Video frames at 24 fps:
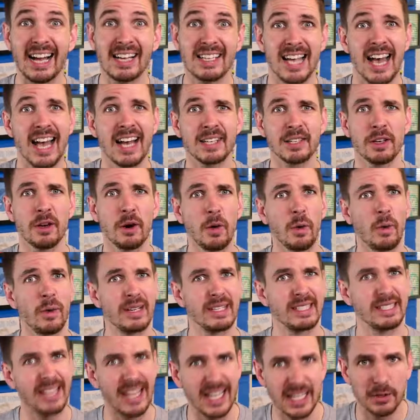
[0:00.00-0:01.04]
Guys, as
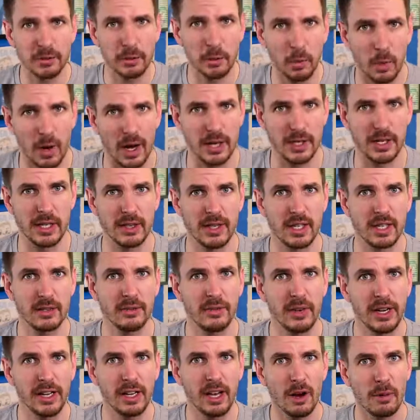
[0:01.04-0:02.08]
always, thanks for watching this
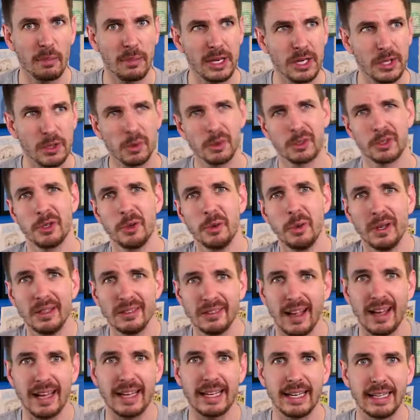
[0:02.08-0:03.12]
video. Be sure to
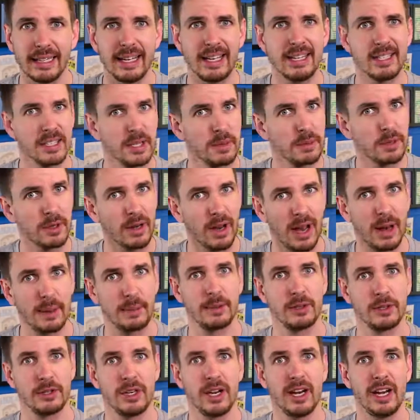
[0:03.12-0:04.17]
like it and
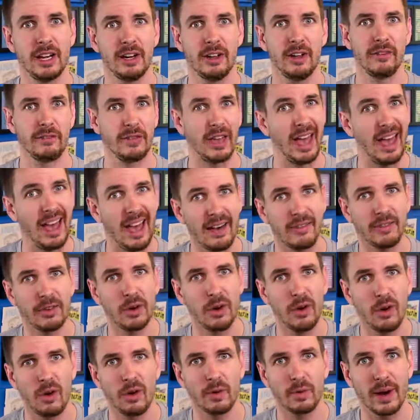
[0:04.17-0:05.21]
subscribe to the channel if you
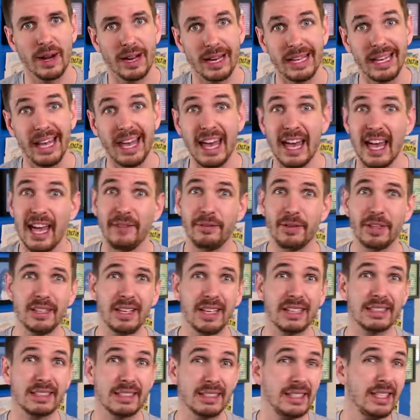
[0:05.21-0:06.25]
haven't already. If
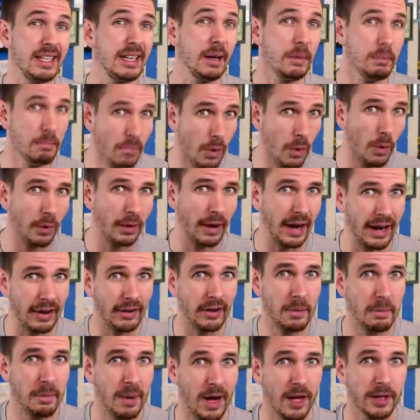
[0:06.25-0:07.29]
you'd like to see more
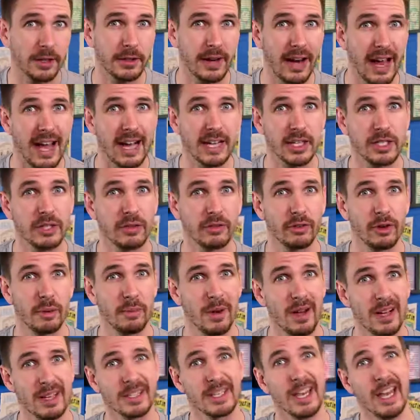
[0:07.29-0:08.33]
Harry Potter action
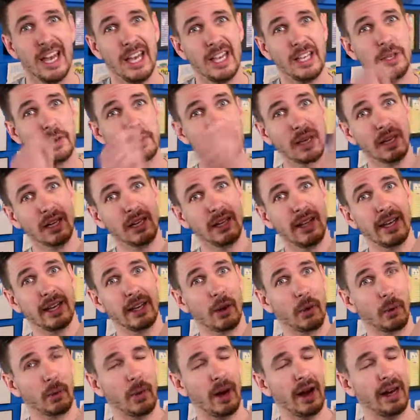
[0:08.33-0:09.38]
from us, you can
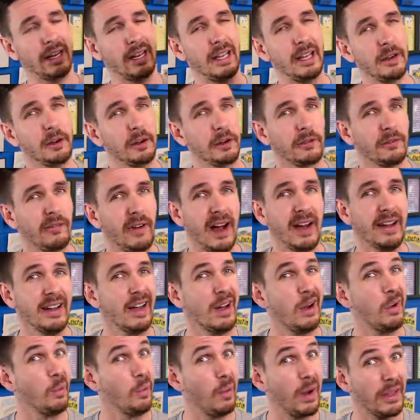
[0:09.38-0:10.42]
click right here to
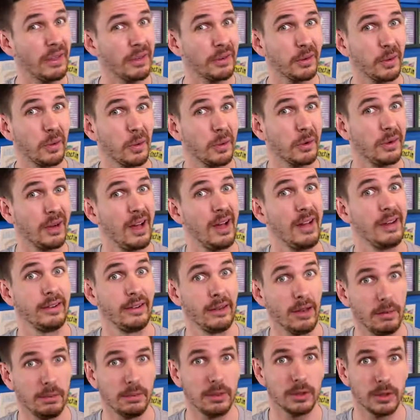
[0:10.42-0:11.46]
find out whether or
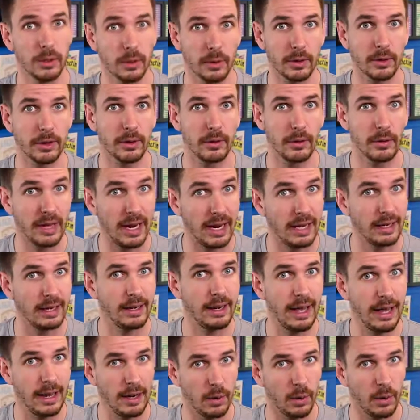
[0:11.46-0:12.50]
not Dumbledore created